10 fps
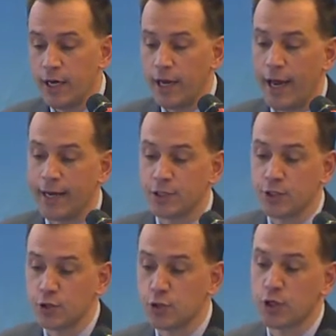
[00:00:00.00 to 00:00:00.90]
And it's
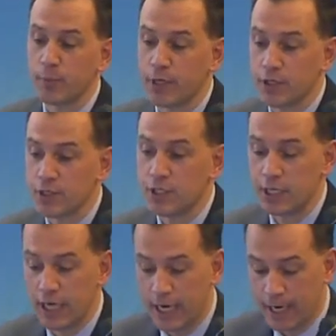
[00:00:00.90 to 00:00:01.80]
interesting because
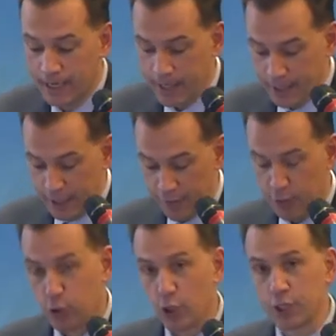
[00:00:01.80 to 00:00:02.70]
if you
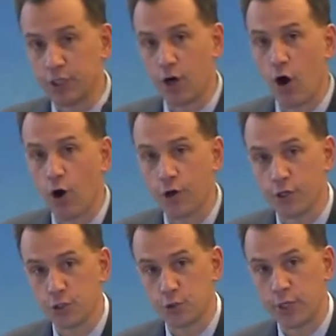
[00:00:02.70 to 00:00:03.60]
look at the car
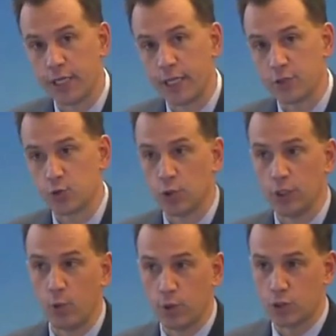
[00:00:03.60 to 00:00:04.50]
industry, and that's really
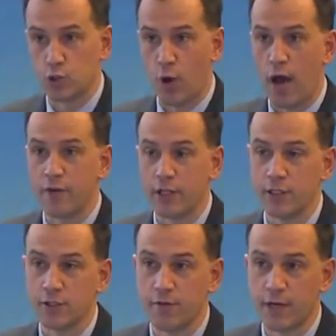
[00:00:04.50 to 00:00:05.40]
what's driving
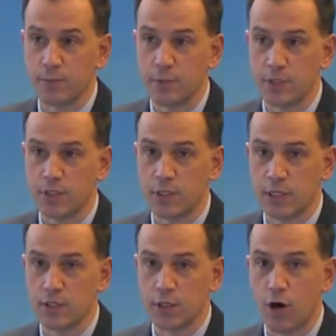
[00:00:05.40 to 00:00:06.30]
these investments
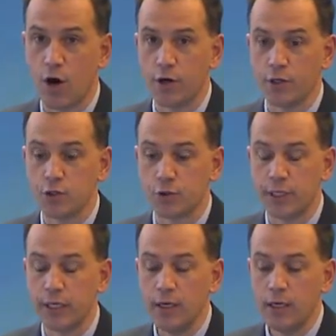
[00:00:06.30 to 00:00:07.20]
is the car
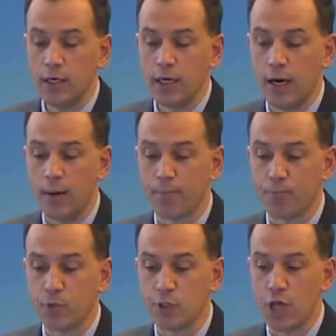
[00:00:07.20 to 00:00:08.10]
industry.
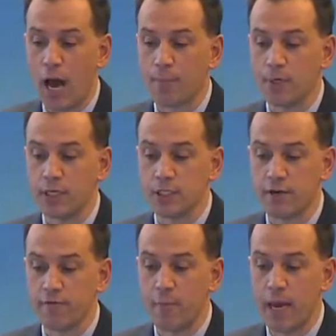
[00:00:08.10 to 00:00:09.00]
The Japanese
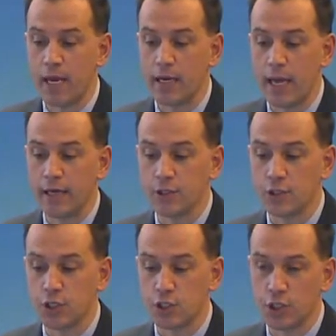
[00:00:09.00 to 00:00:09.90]
have made a
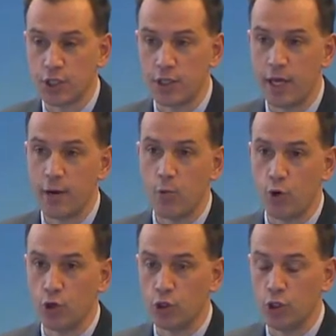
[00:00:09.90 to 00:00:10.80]
decision that they
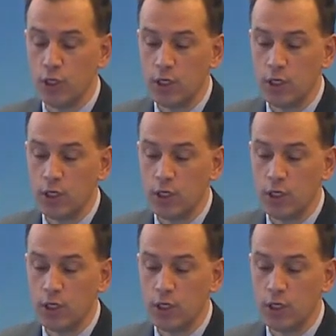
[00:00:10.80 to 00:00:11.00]
will